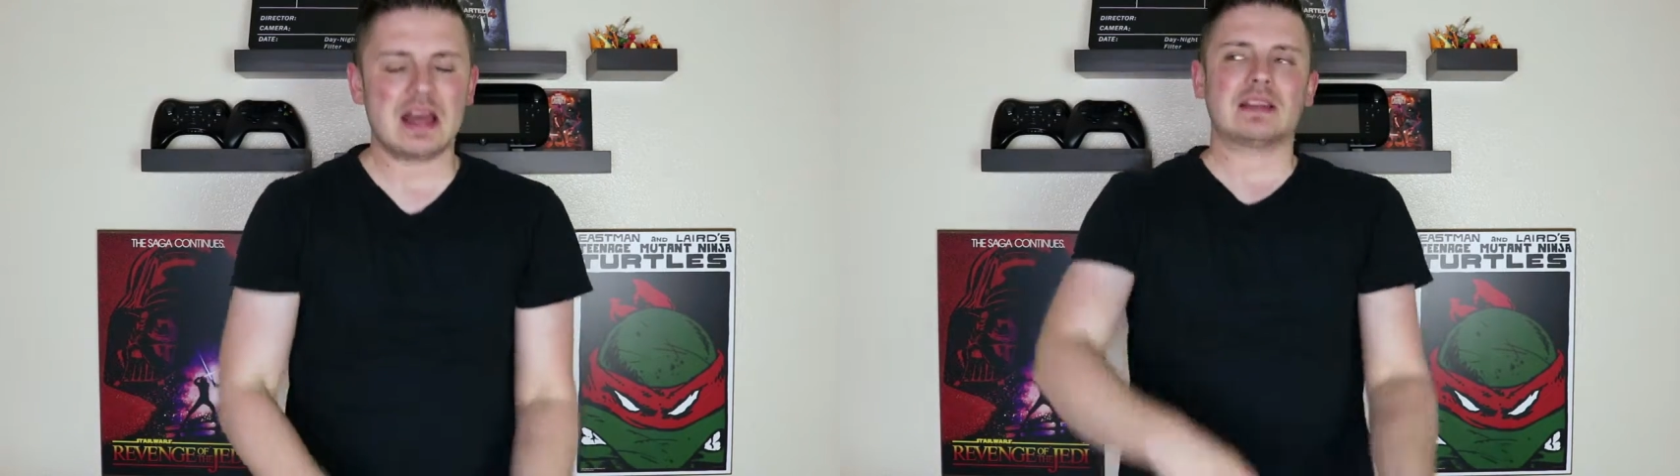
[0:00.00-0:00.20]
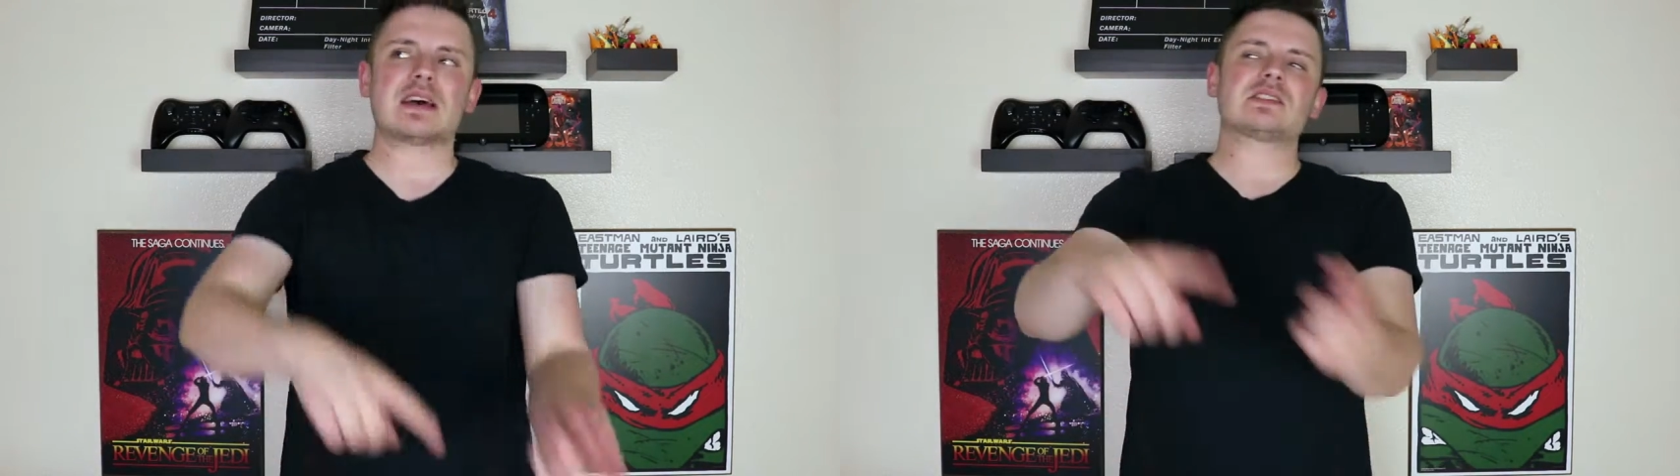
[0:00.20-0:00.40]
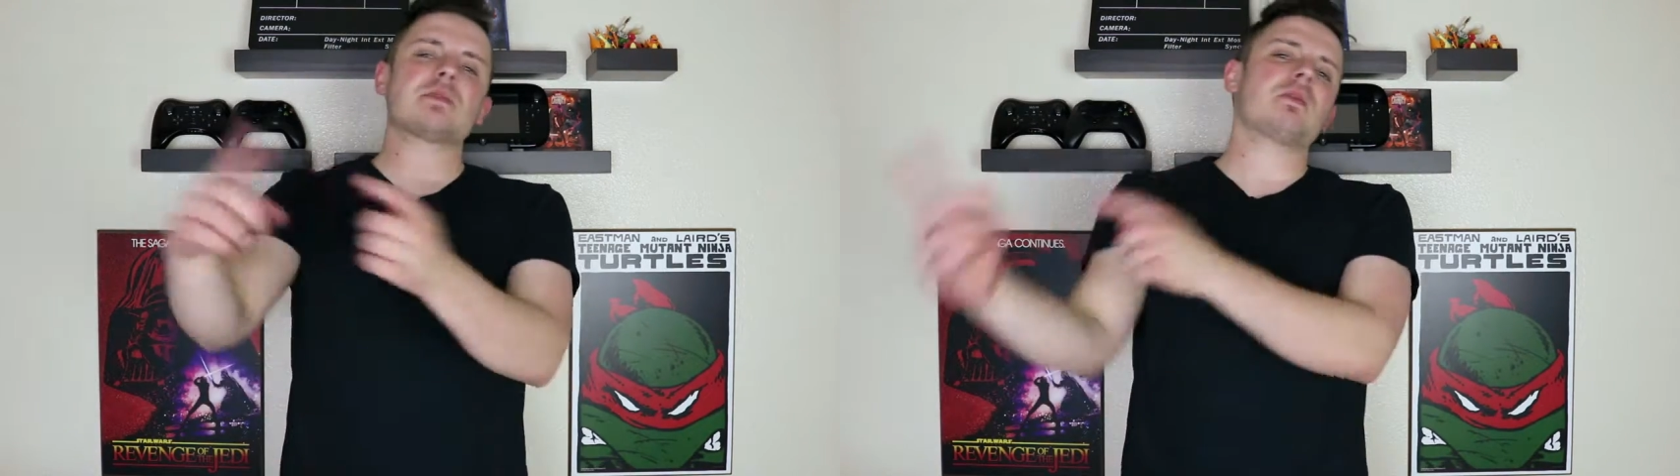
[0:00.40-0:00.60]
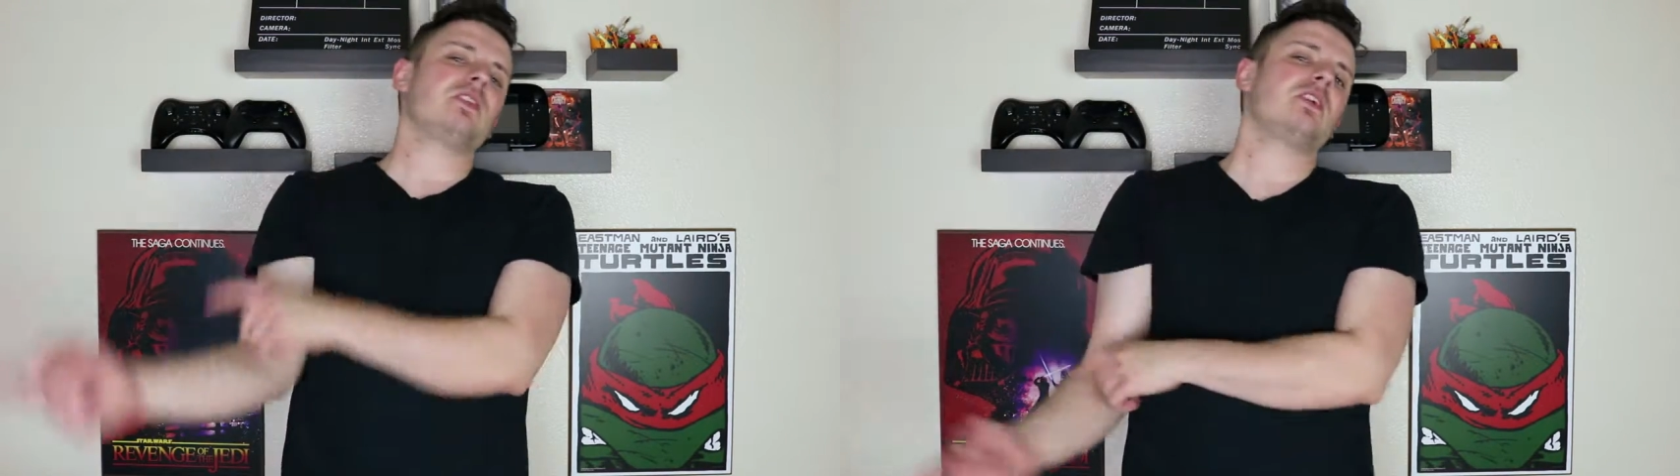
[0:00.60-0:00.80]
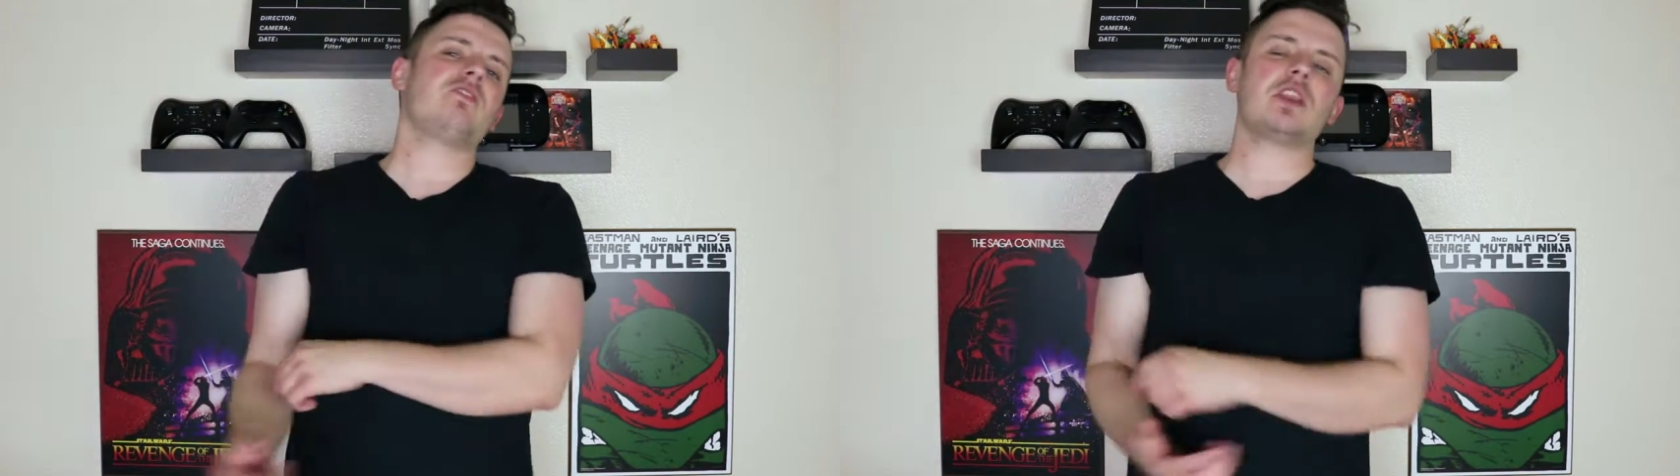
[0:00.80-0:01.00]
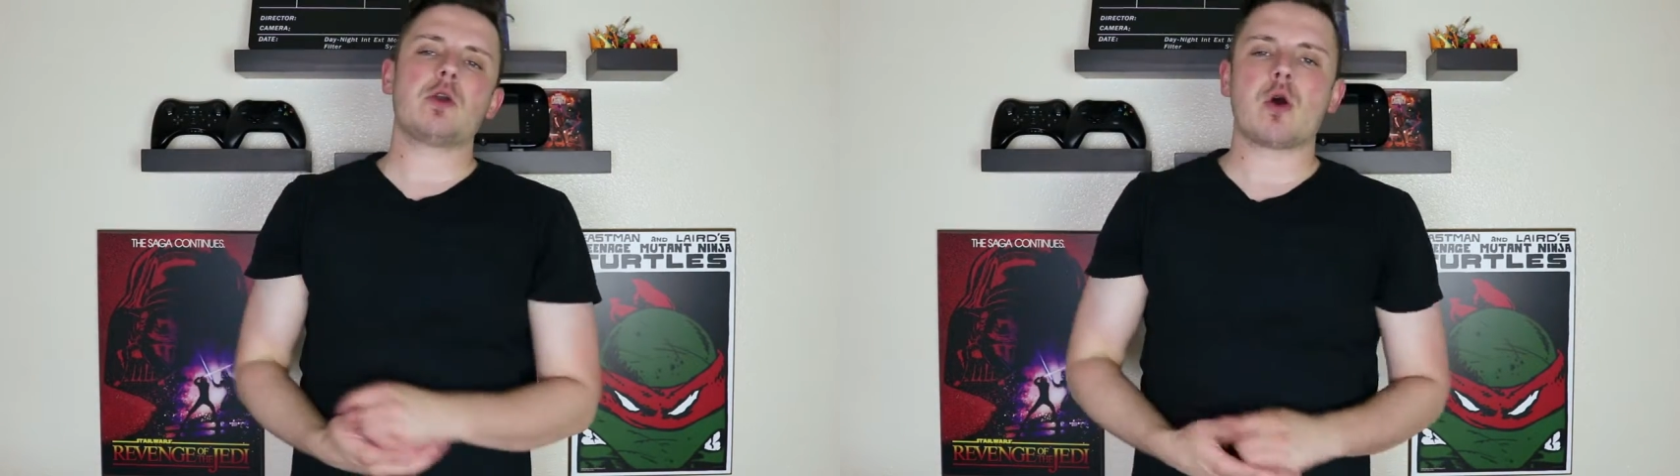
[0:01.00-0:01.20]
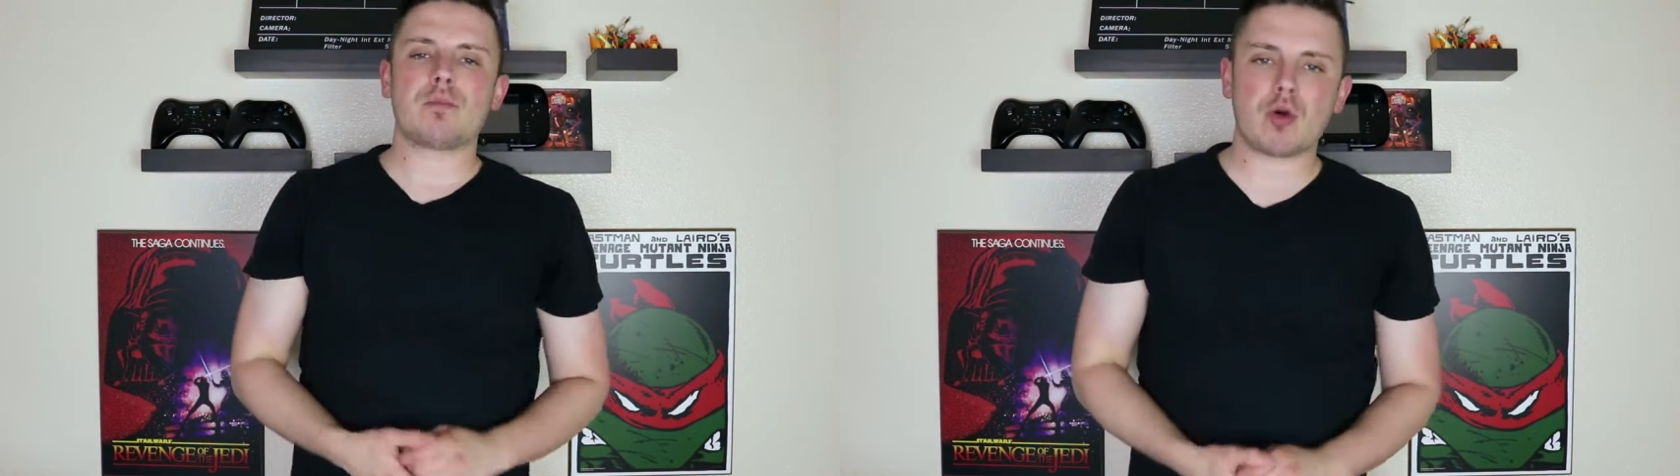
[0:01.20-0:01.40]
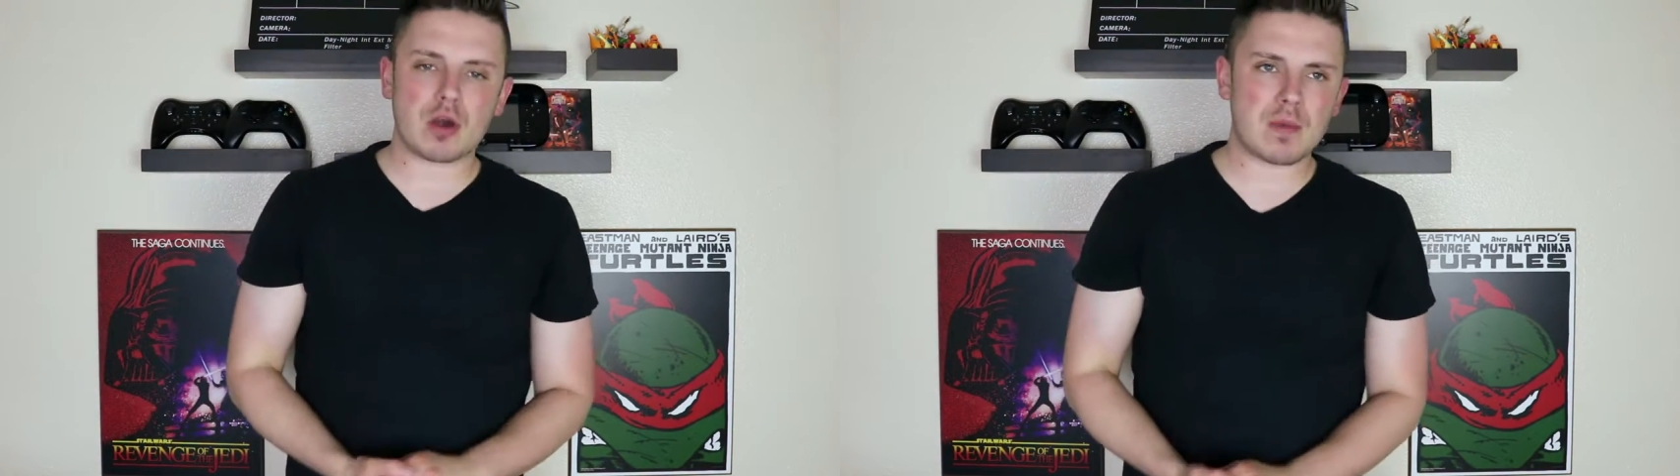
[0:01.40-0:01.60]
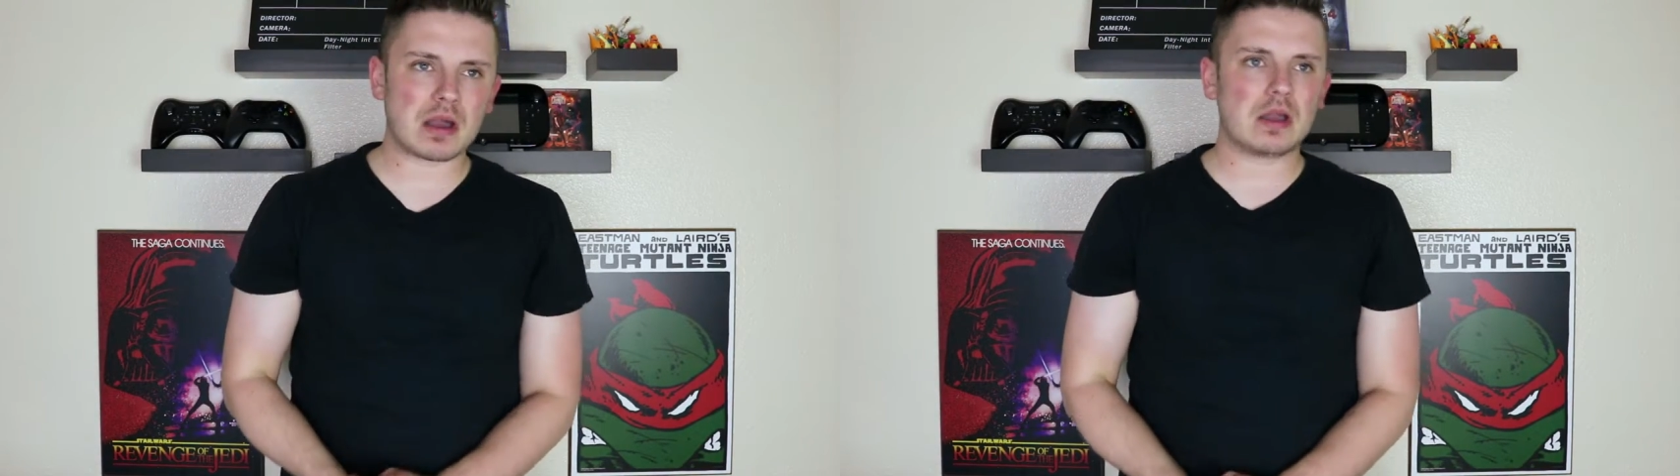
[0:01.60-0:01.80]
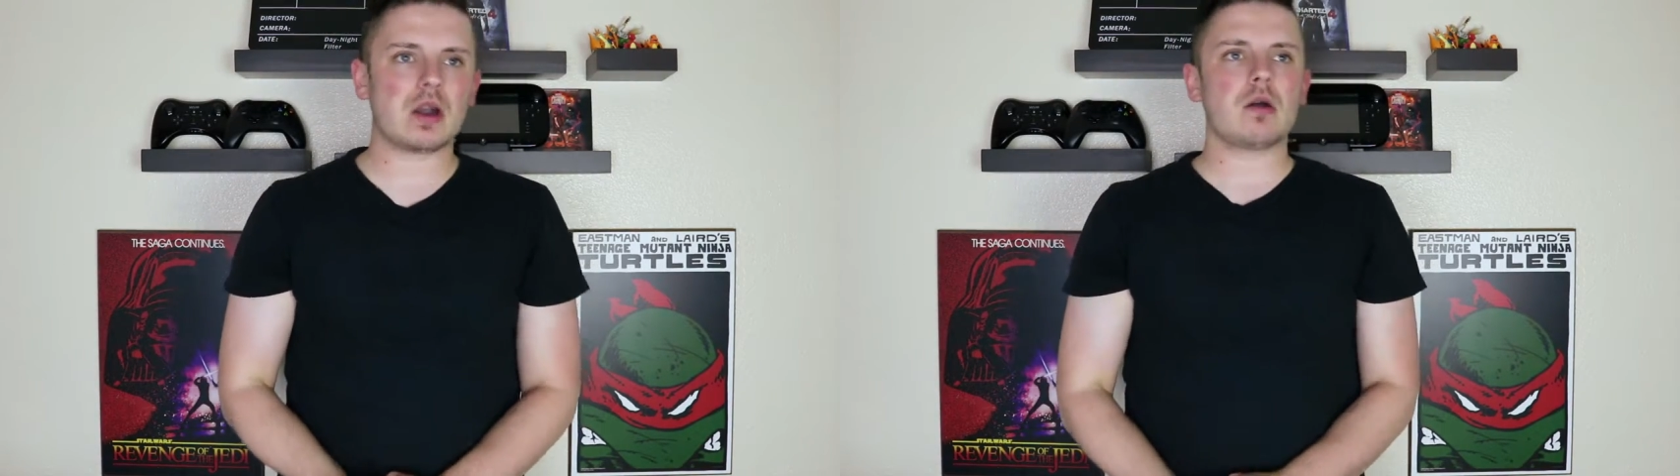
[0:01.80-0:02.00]
Last time I did a video on
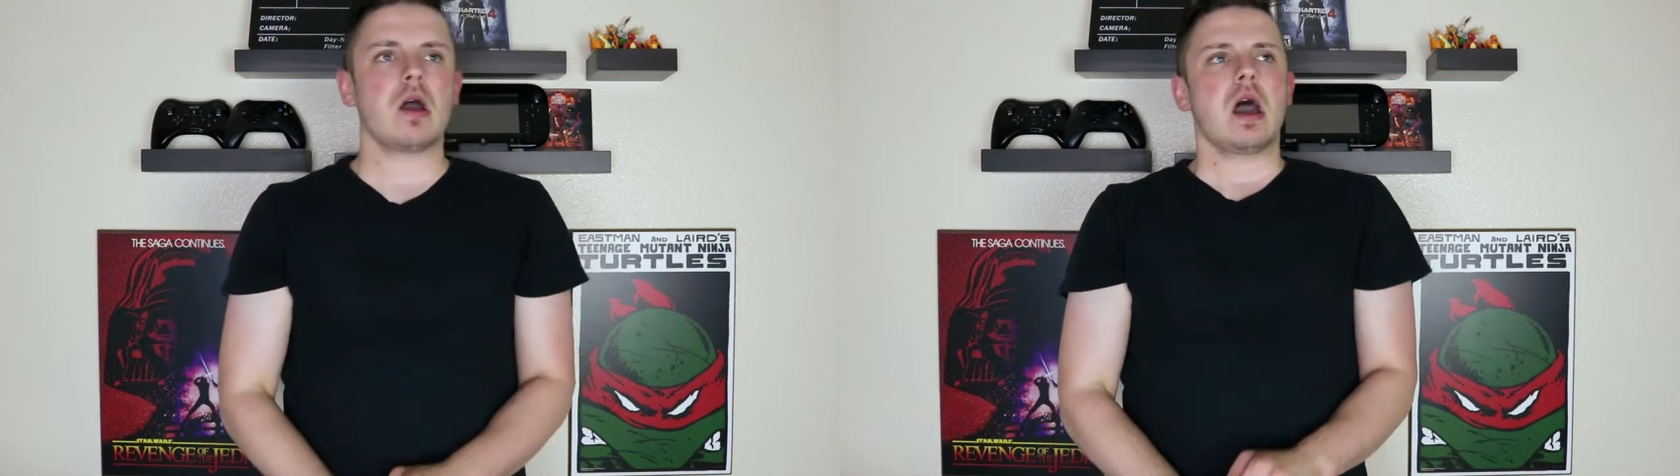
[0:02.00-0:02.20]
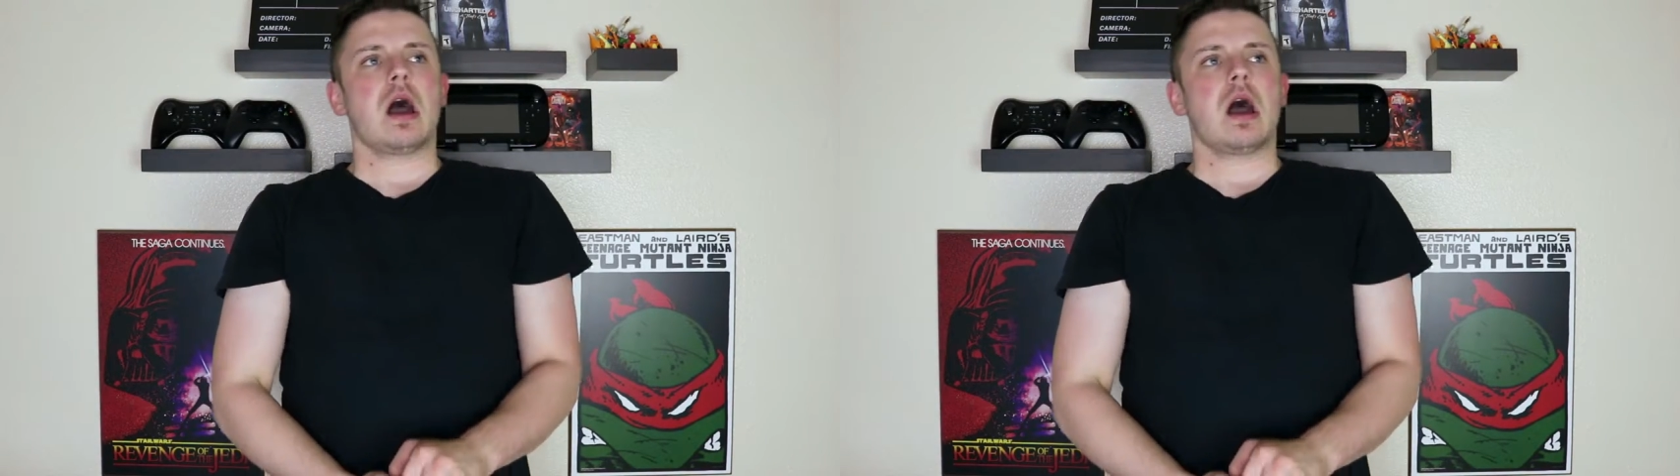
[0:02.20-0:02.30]
Pokemon Go,